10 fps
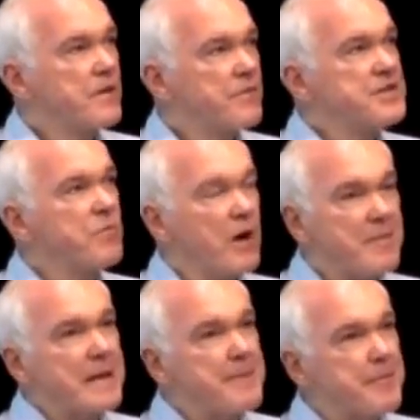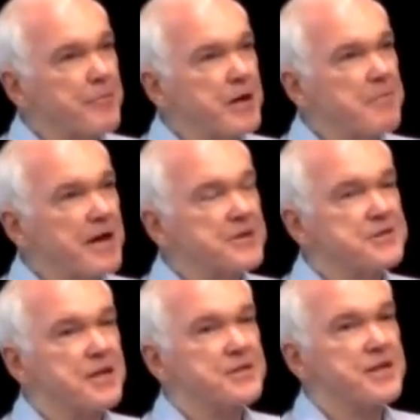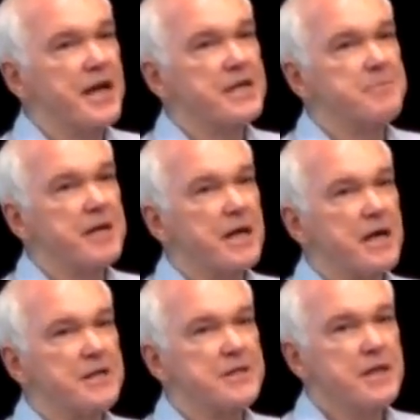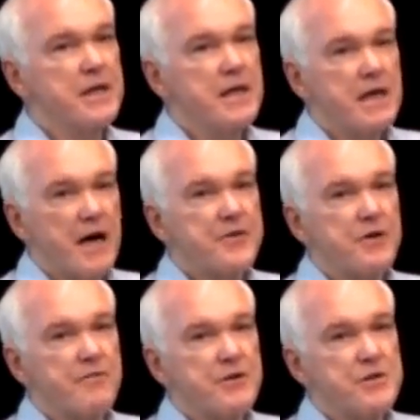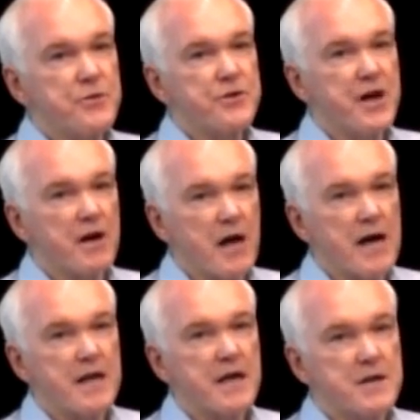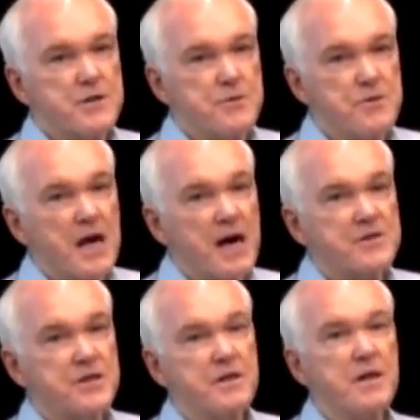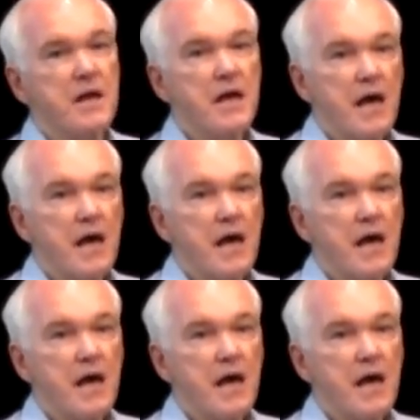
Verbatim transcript: the reason why many people are reading Michael Sells today is because at the University of North Carolina in 2002,